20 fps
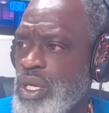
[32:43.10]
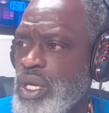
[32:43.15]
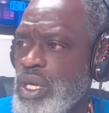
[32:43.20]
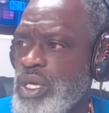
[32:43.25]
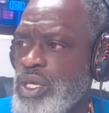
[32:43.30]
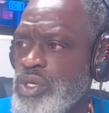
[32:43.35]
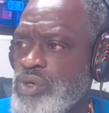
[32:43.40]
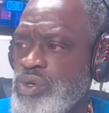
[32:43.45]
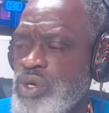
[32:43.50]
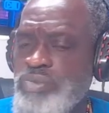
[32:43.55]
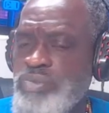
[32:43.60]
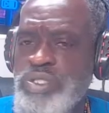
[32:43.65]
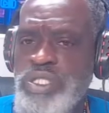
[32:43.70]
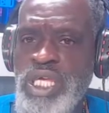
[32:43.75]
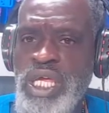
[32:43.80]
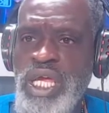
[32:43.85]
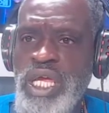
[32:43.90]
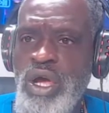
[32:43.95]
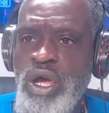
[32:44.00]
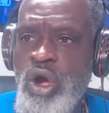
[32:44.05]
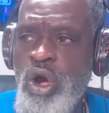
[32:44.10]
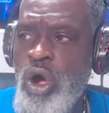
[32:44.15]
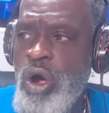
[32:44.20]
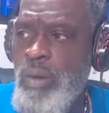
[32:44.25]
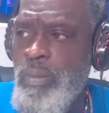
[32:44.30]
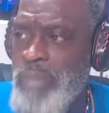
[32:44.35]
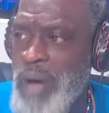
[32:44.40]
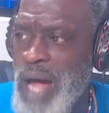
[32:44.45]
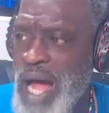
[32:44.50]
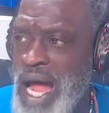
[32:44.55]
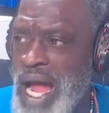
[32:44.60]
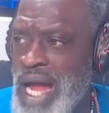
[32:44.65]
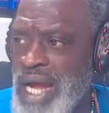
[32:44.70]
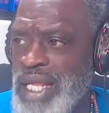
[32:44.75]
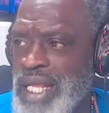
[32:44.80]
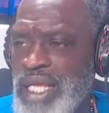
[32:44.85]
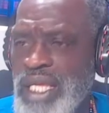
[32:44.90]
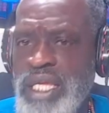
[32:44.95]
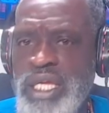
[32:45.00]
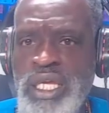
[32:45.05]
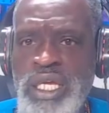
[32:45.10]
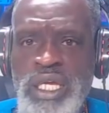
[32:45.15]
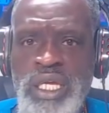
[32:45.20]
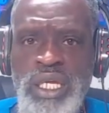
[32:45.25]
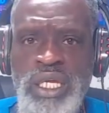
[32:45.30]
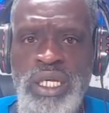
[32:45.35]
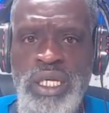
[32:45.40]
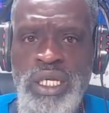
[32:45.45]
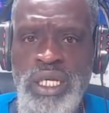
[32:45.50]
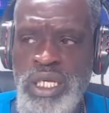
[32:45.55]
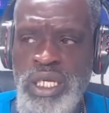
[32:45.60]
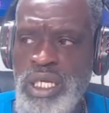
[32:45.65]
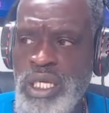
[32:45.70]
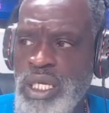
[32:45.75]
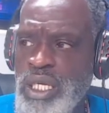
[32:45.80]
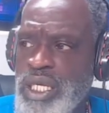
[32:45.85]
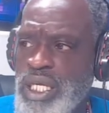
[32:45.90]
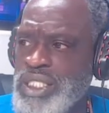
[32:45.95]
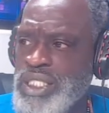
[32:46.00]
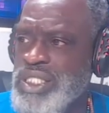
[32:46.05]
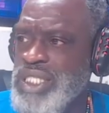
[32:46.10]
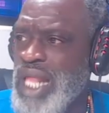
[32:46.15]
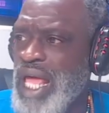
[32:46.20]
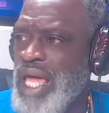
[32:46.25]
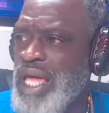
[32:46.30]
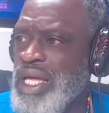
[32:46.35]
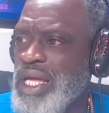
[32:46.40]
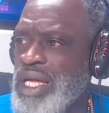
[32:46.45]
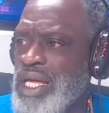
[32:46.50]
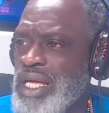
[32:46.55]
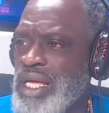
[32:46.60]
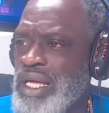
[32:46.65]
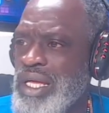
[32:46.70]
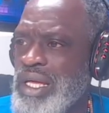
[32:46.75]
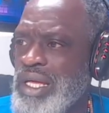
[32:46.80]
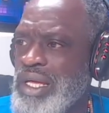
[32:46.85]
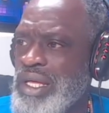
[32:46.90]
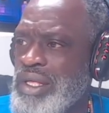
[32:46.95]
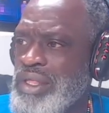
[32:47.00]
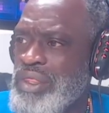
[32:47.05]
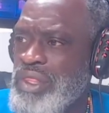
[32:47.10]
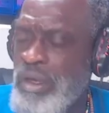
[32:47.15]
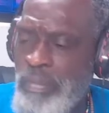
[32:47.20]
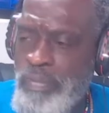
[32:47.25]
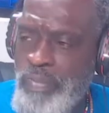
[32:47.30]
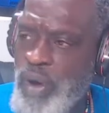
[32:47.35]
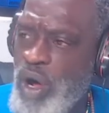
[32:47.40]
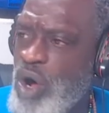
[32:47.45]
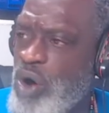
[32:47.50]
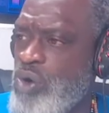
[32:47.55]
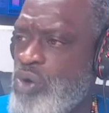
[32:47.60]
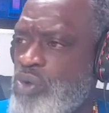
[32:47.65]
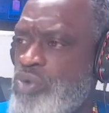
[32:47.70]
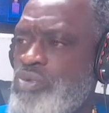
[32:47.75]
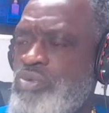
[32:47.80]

you know what I'm saying? Our body is like the bow